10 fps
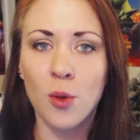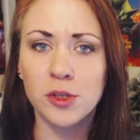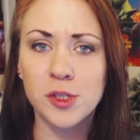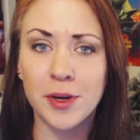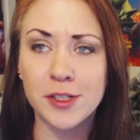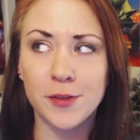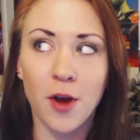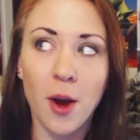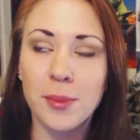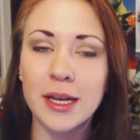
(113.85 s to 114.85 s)
Will Spirits of
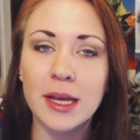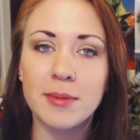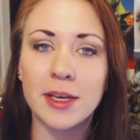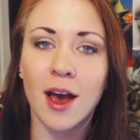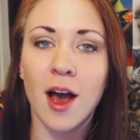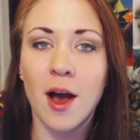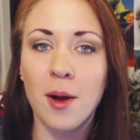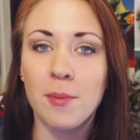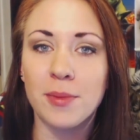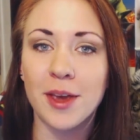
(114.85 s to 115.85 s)
Harmony
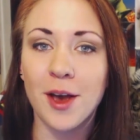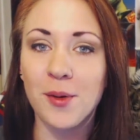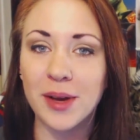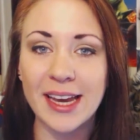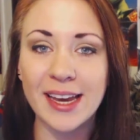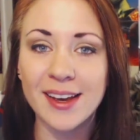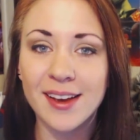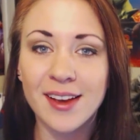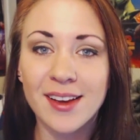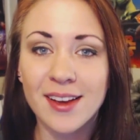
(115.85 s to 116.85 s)
become BOE
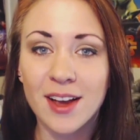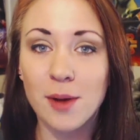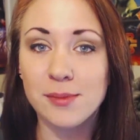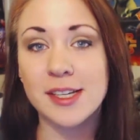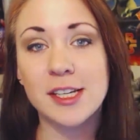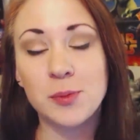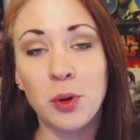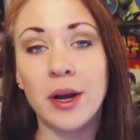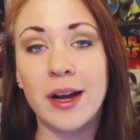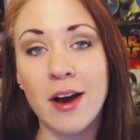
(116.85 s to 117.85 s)
come
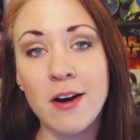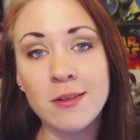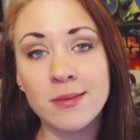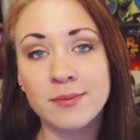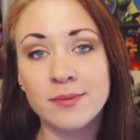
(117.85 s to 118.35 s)
6.0?